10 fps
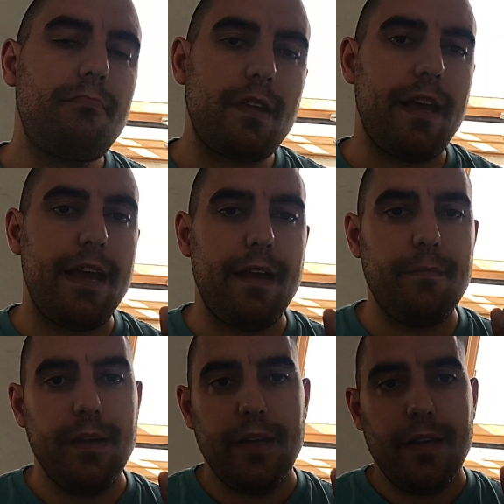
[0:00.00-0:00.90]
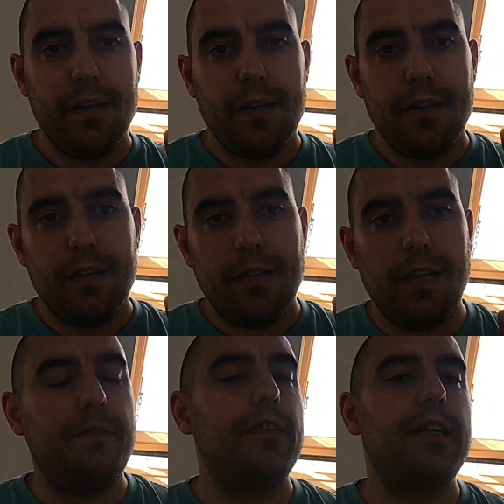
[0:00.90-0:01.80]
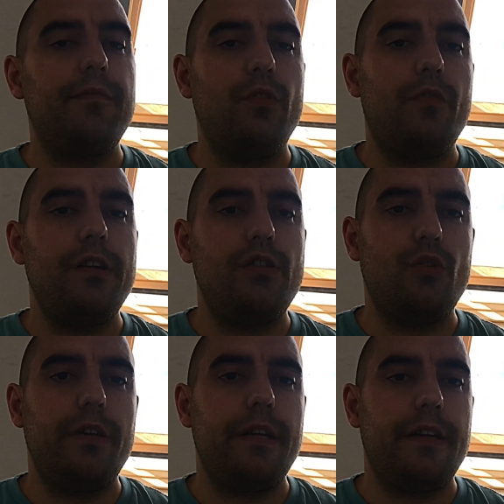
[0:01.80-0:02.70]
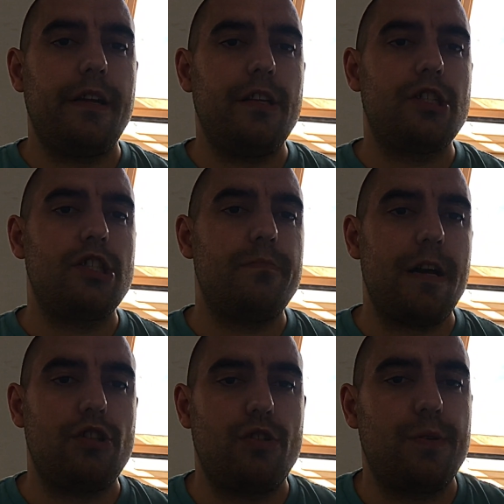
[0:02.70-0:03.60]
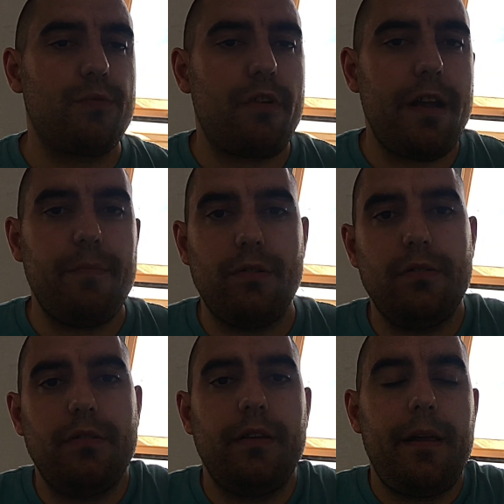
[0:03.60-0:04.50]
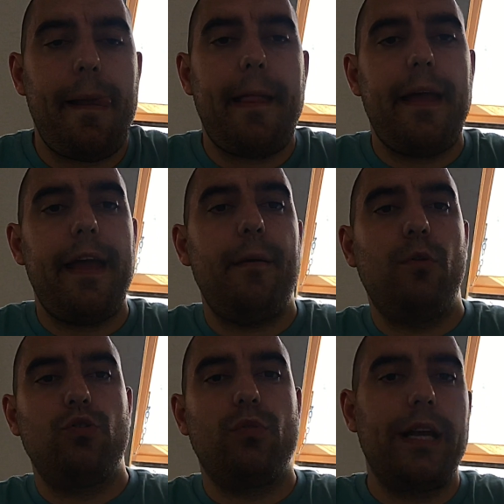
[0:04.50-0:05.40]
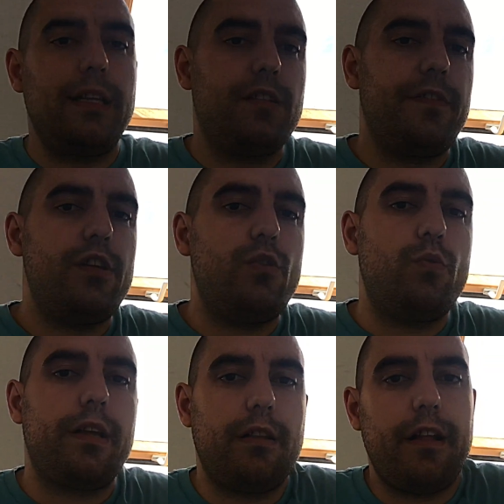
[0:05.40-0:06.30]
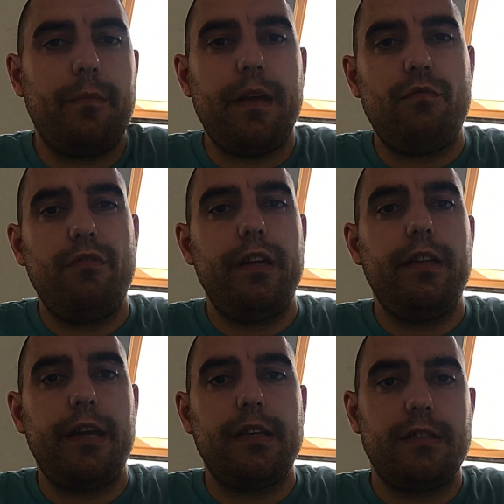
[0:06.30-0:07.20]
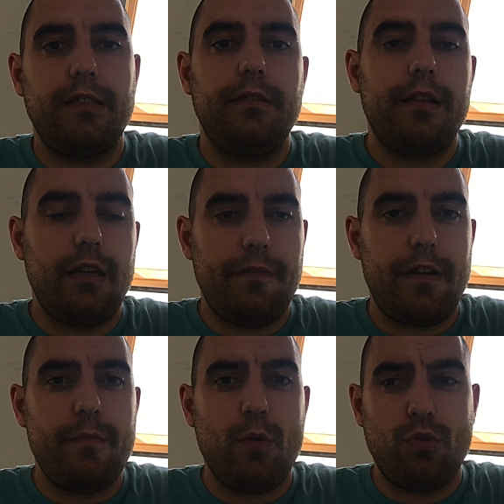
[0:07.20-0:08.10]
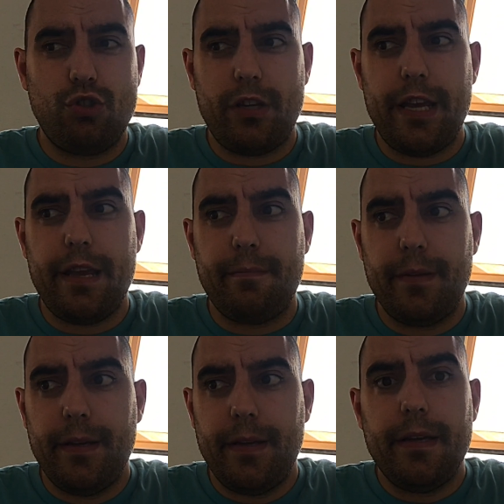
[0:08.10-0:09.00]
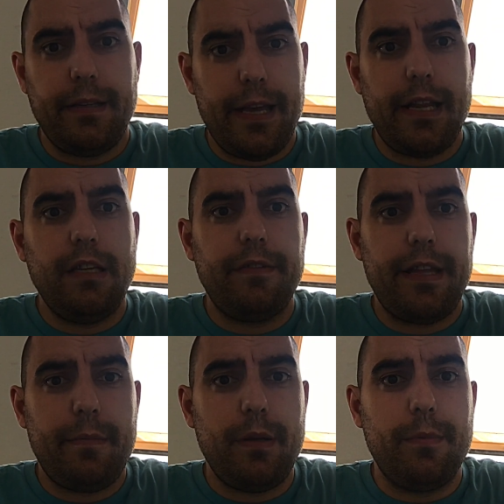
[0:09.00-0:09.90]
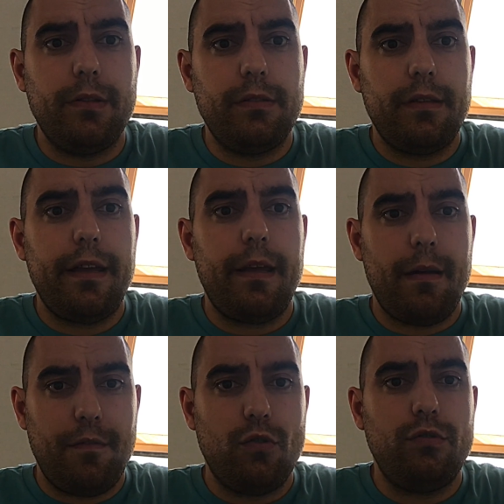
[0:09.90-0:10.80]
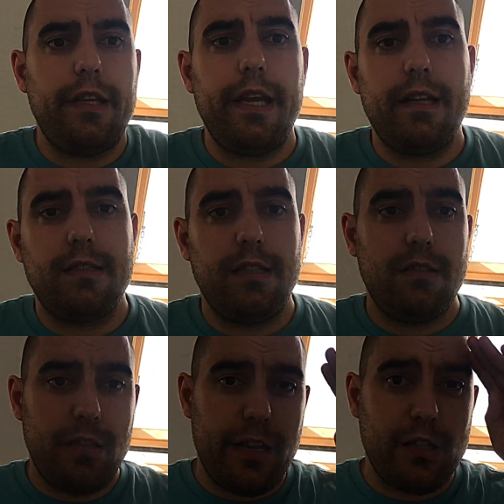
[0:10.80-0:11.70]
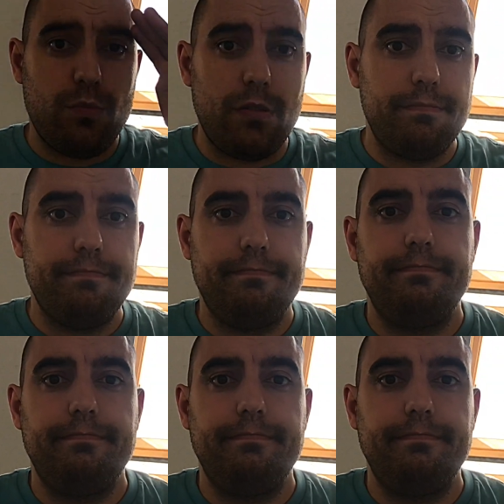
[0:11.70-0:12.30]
If you haven't already done it, can you smash the subscribe button? And also like this video, that'll help me out really nicely. Thank you very much. Yeah, I'll leave it there, people. Have a good day, and I'll see you on the next one.